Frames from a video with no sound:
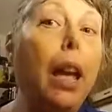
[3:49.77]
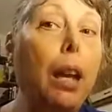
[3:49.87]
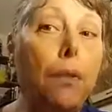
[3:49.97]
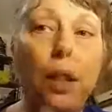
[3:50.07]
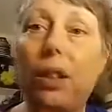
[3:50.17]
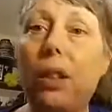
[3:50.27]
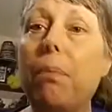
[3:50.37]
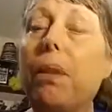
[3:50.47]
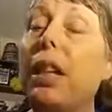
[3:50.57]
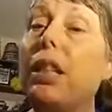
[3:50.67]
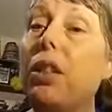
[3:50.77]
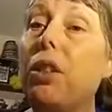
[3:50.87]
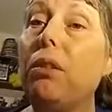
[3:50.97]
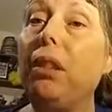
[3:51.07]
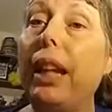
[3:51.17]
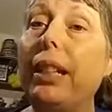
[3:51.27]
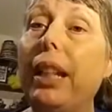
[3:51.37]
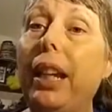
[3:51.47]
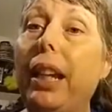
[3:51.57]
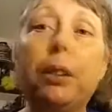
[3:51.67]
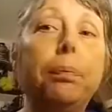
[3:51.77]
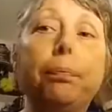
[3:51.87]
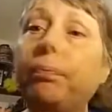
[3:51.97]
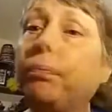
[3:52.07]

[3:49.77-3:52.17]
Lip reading: If there are some things that you'd like to hear,